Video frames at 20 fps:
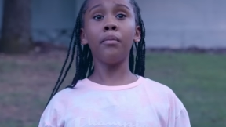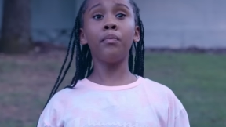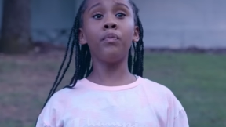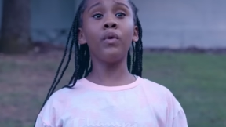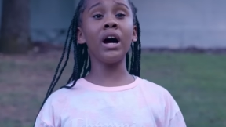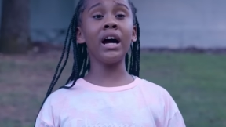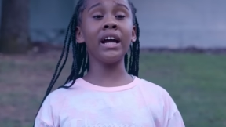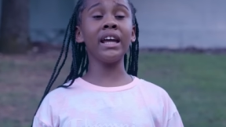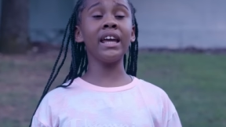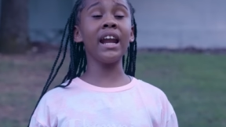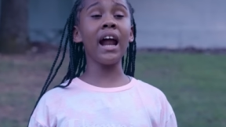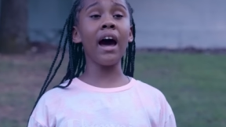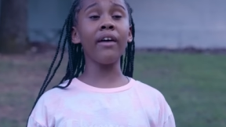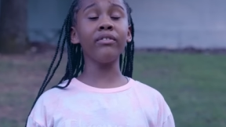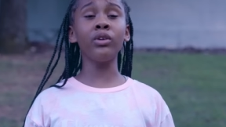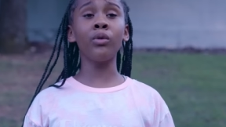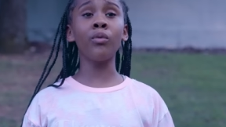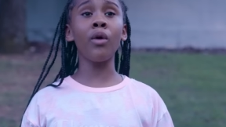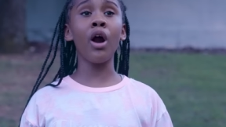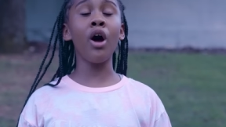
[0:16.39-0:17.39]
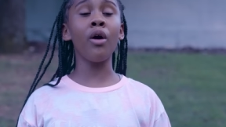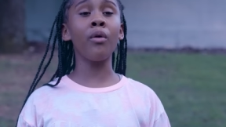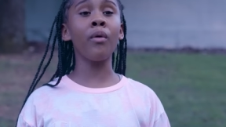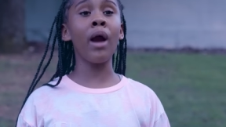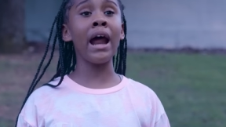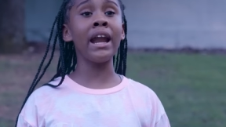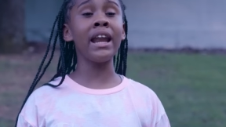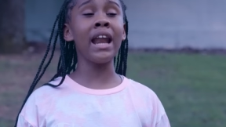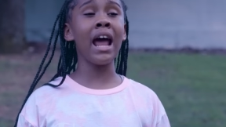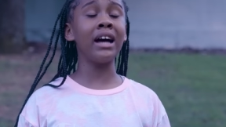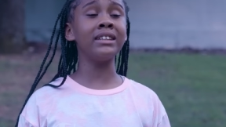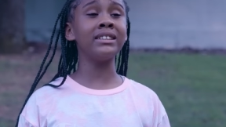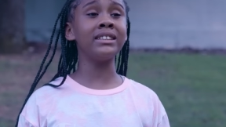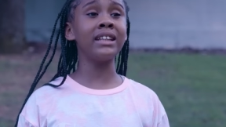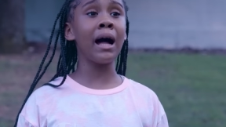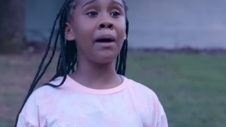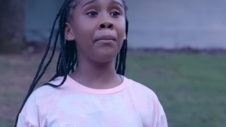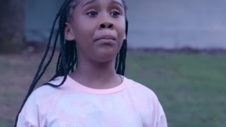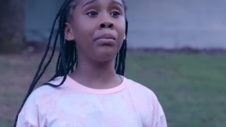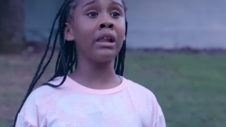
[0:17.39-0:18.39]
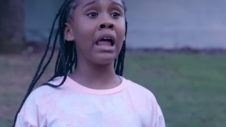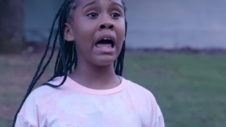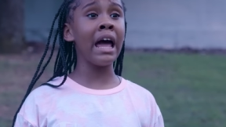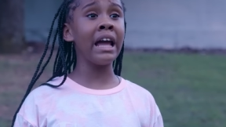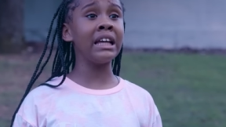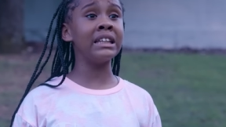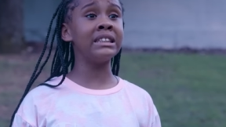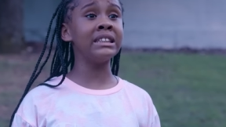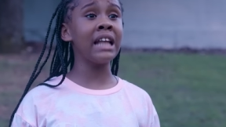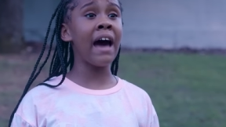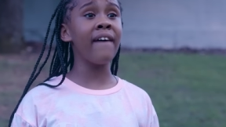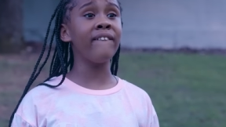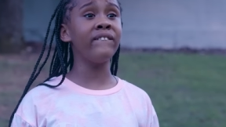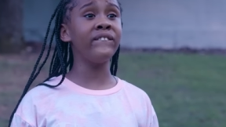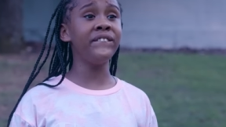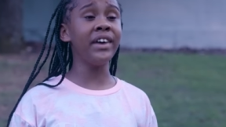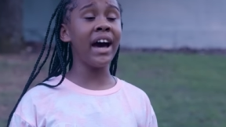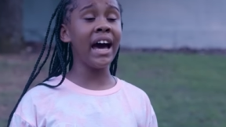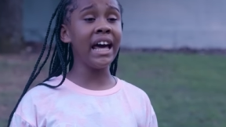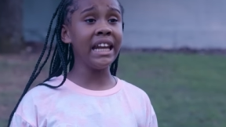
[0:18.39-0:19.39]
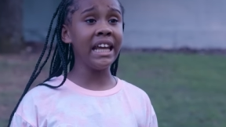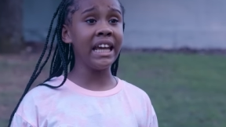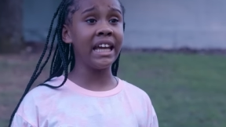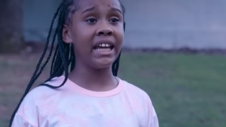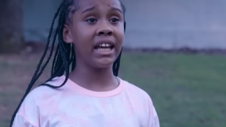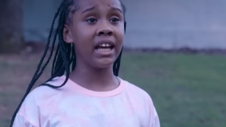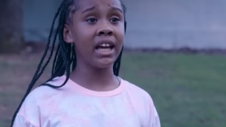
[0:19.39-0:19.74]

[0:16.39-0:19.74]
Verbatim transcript: Brooke, get off the road right now. Stop playing, it's not funny.